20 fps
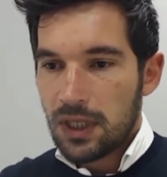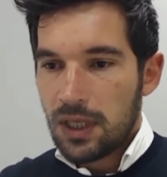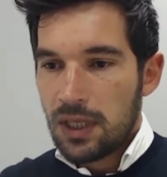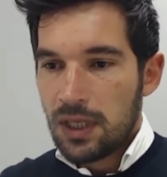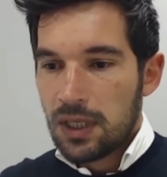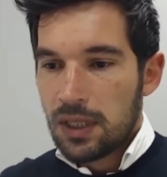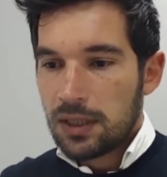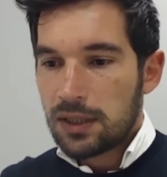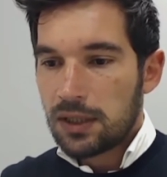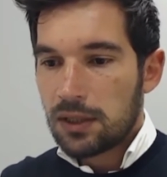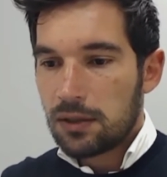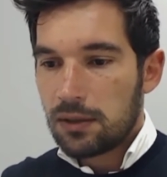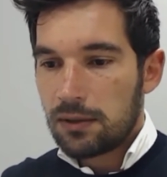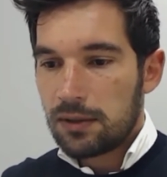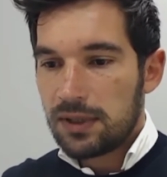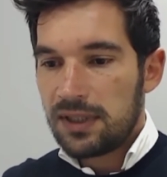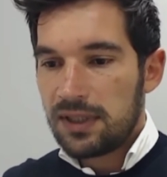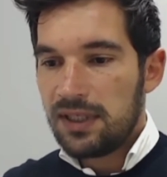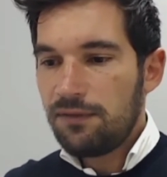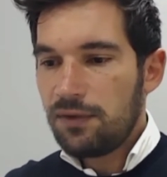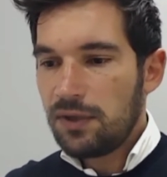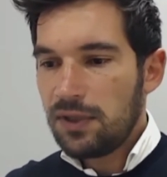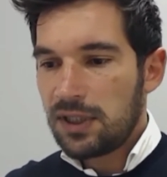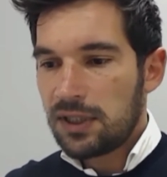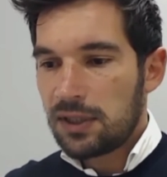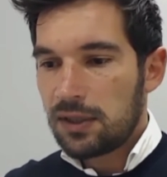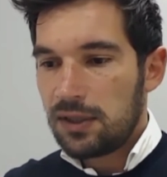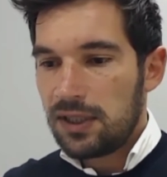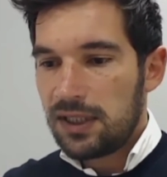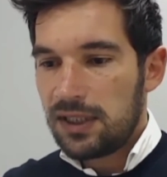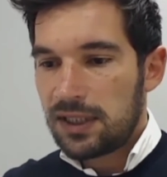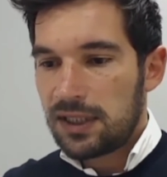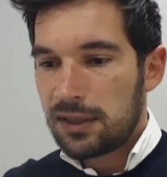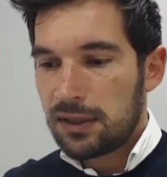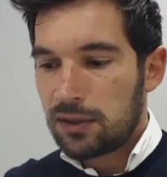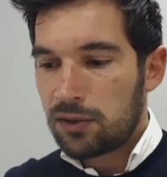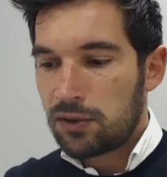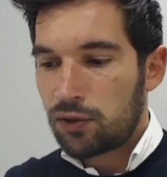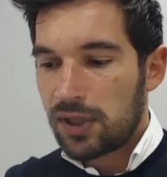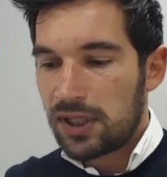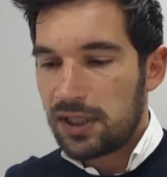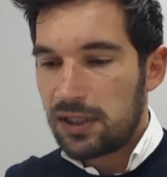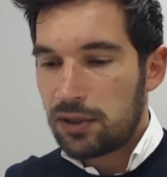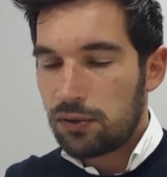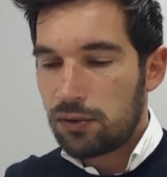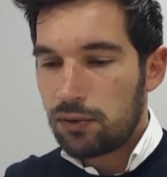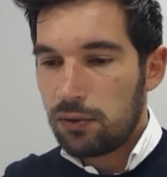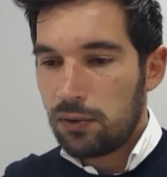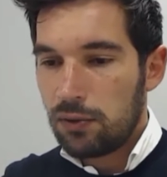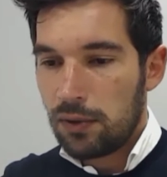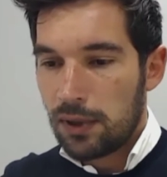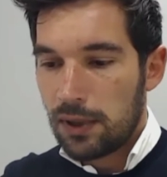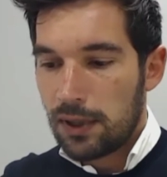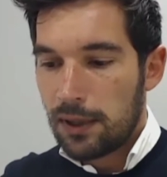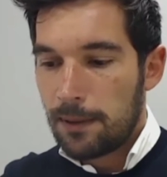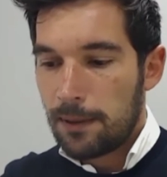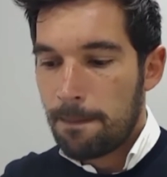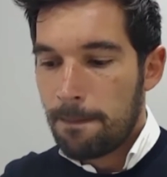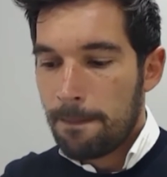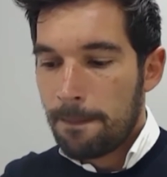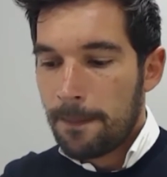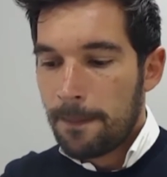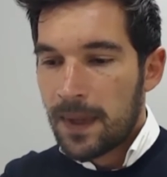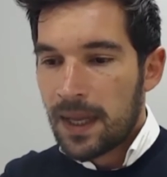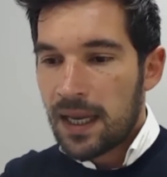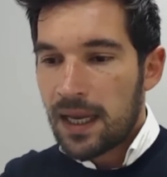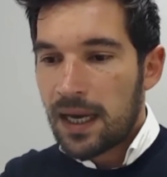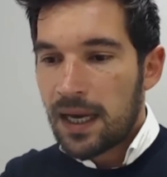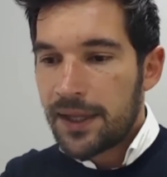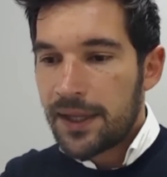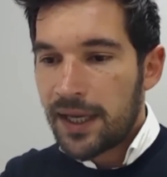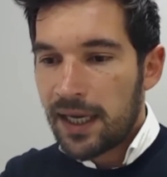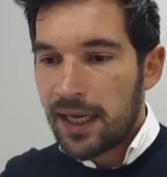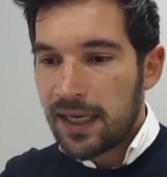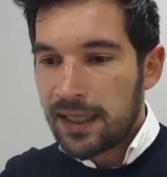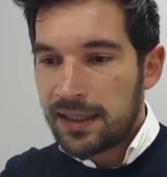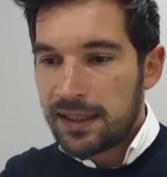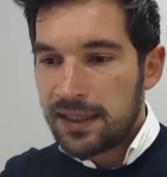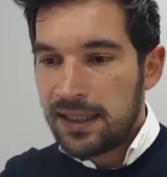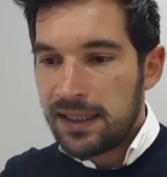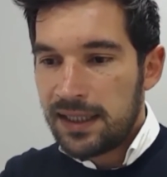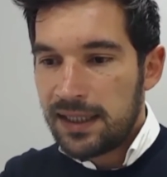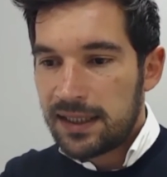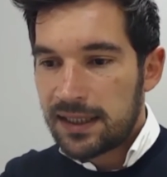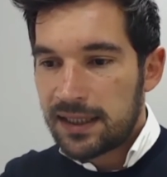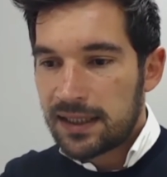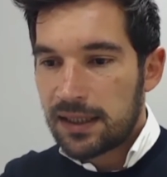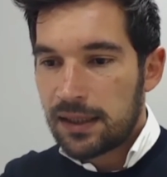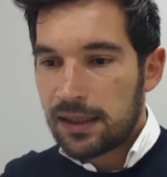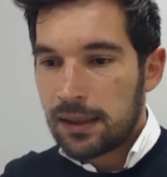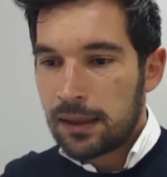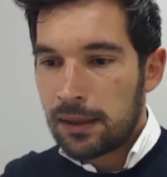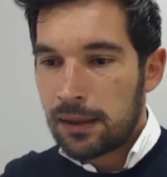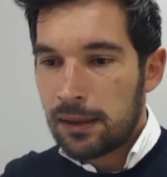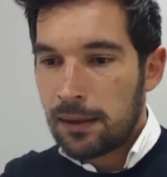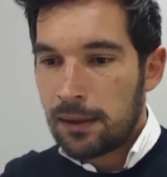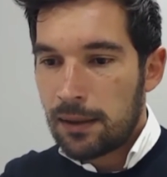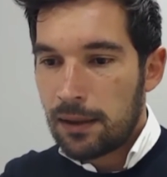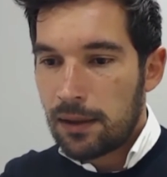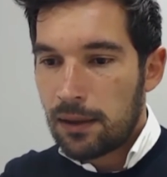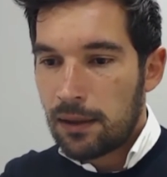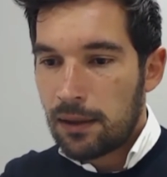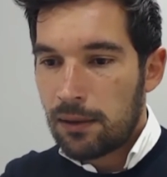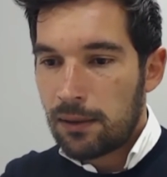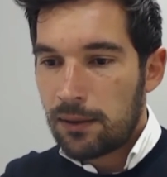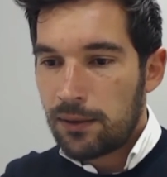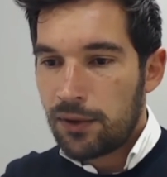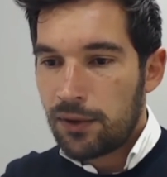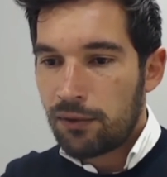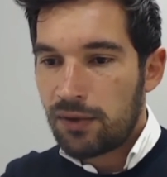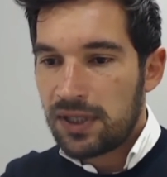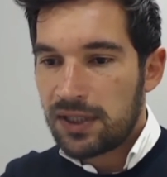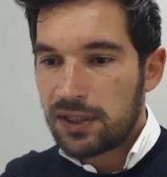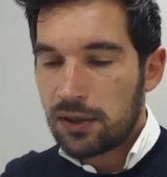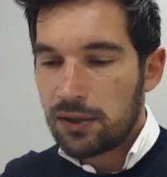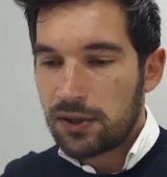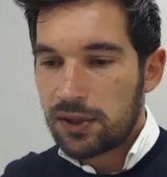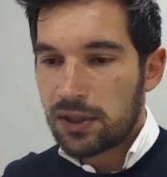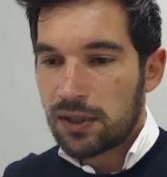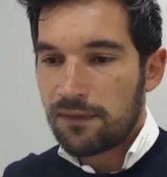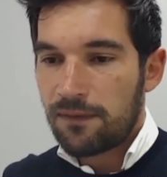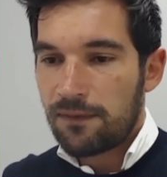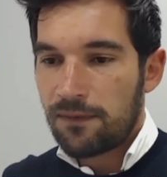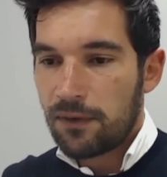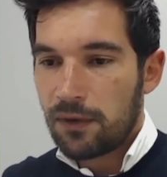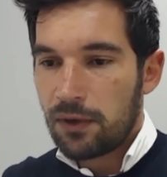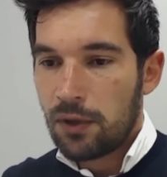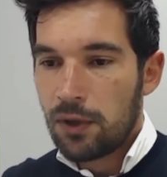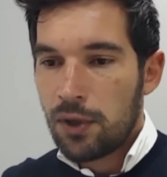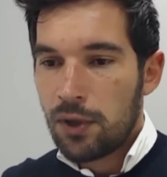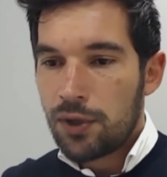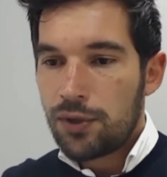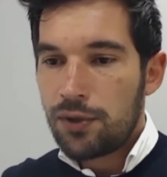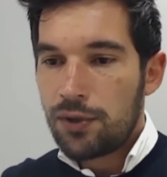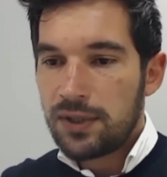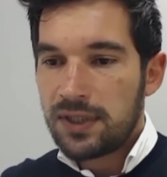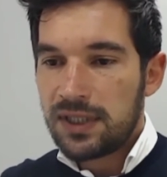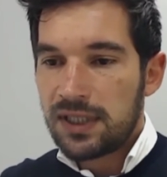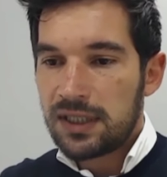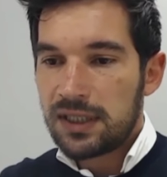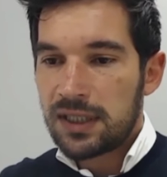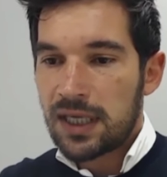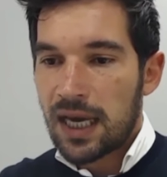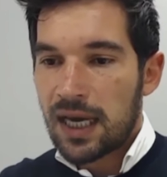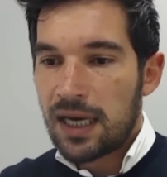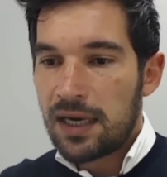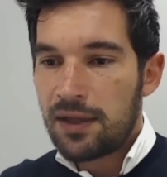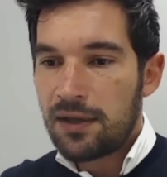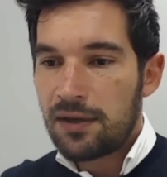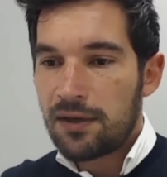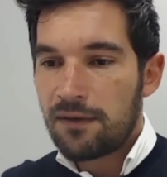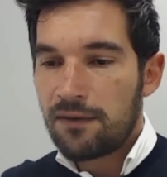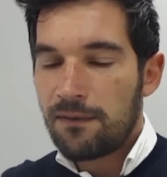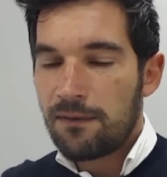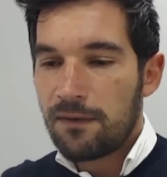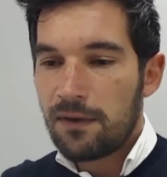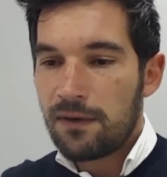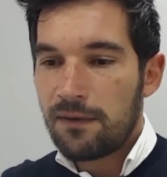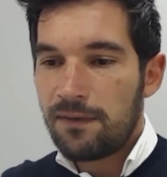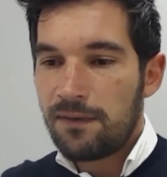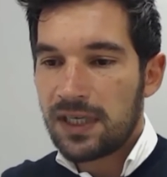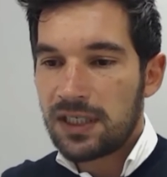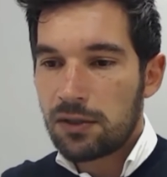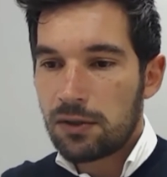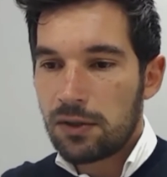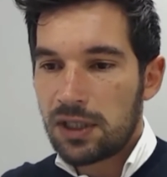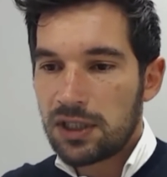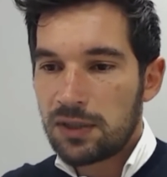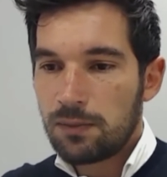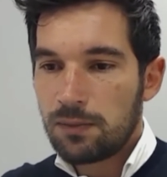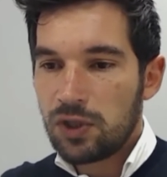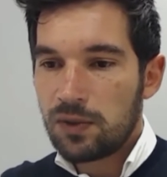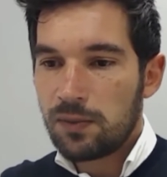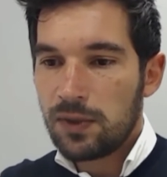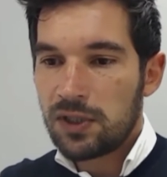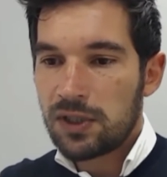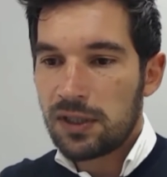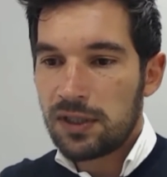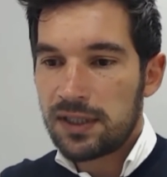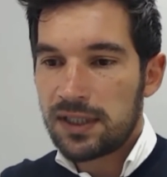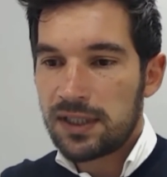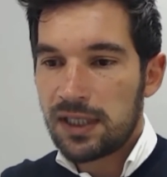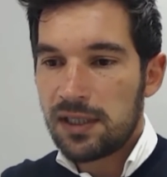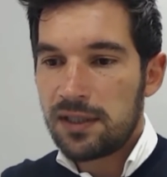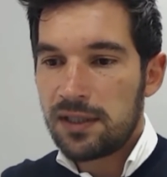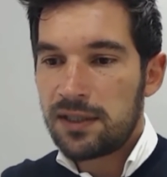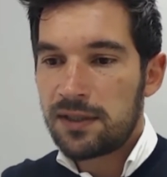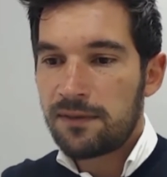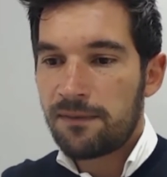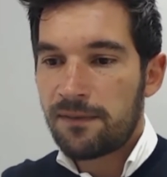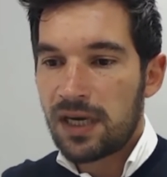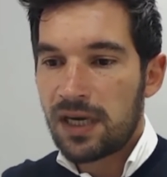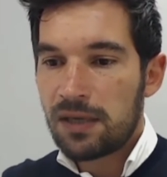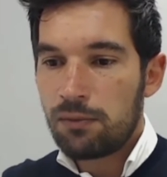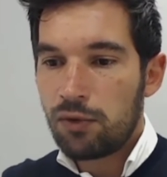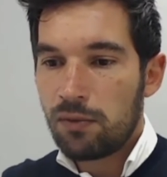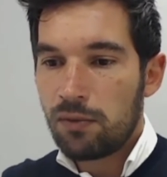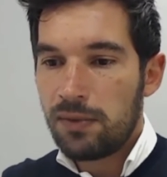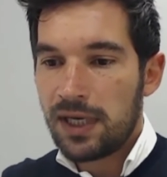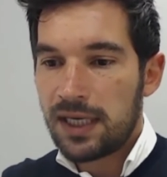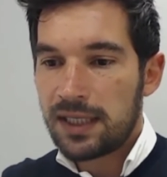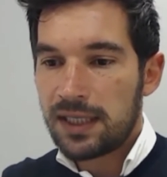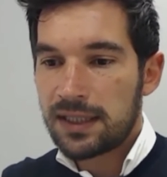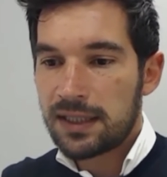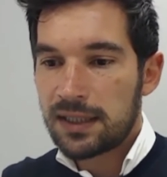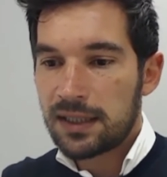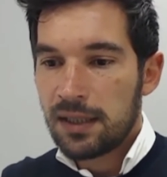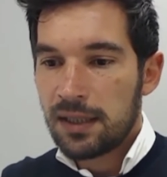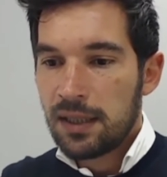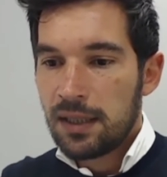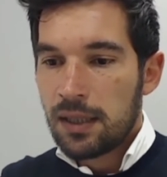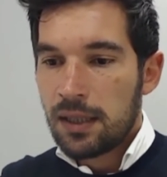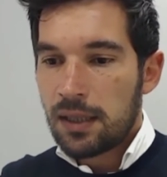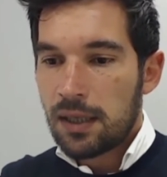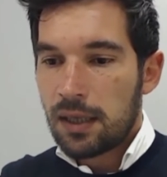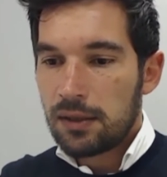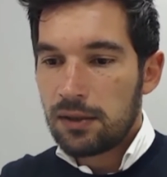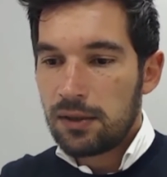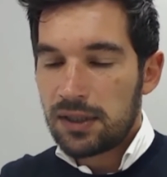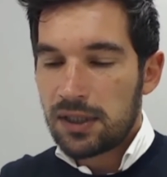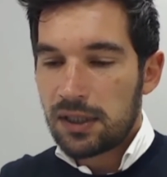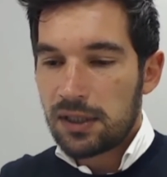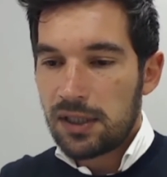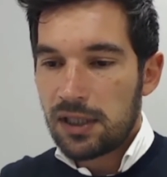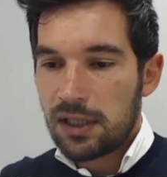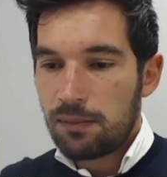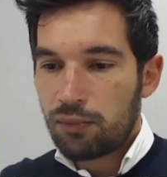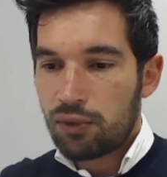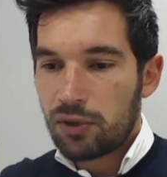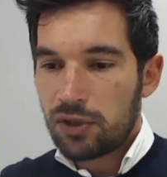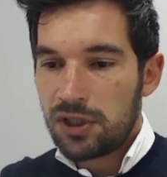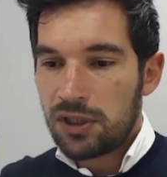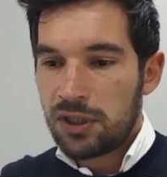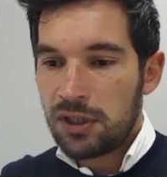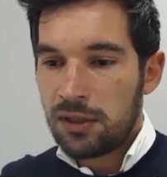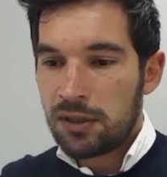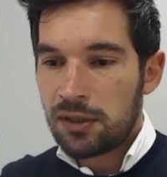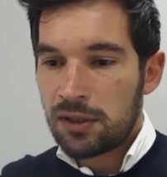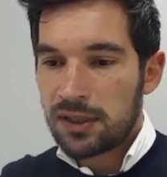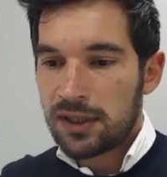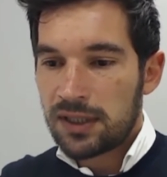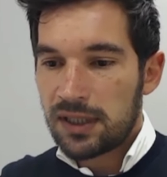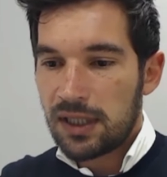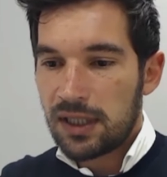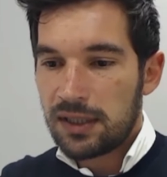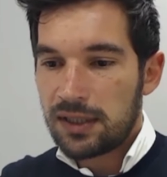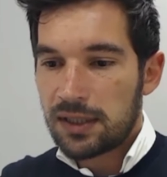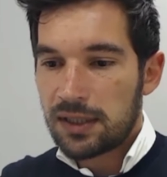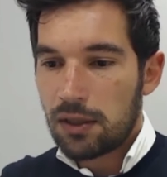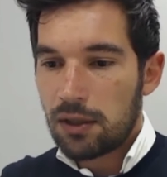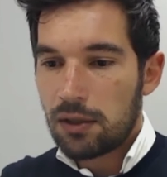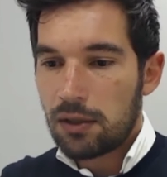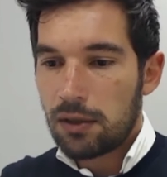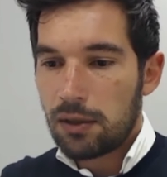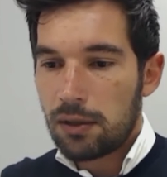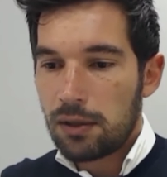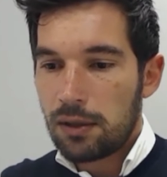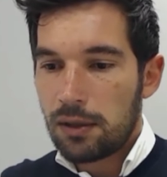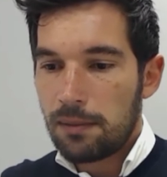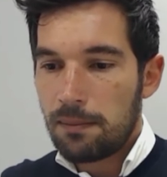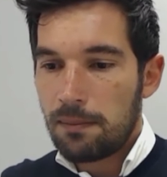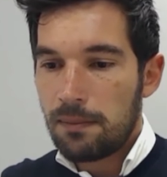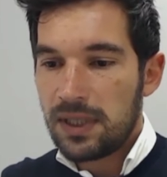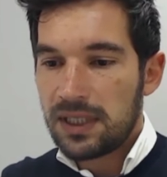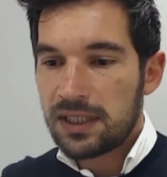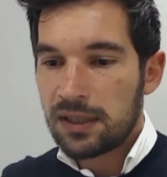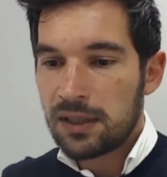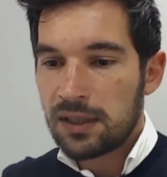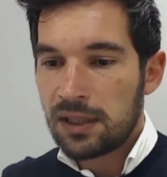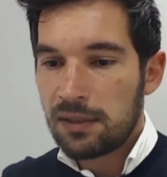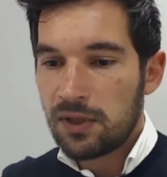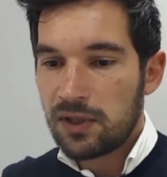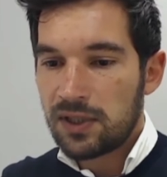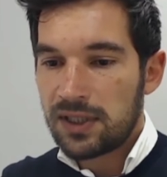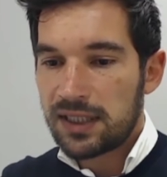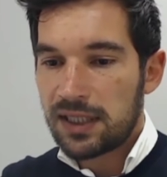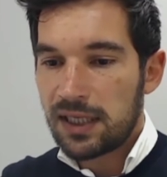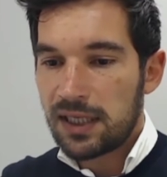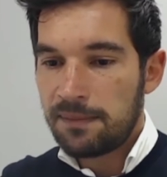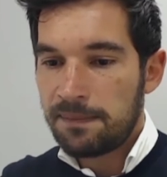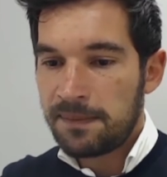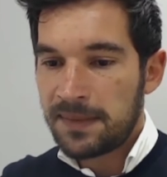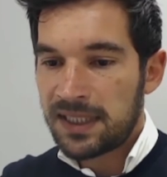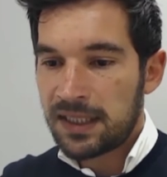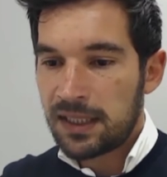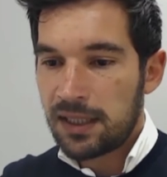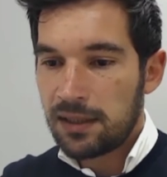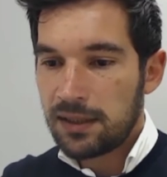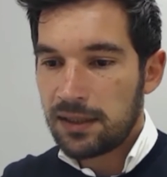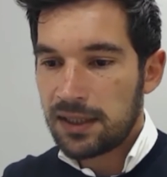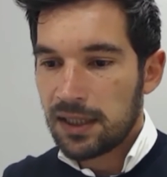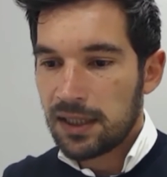So different studies try to analyze this, the results of using either vascular smooth muscle cells, fibroblasts, endothelial progenitor cells, or mesenchymal stem cells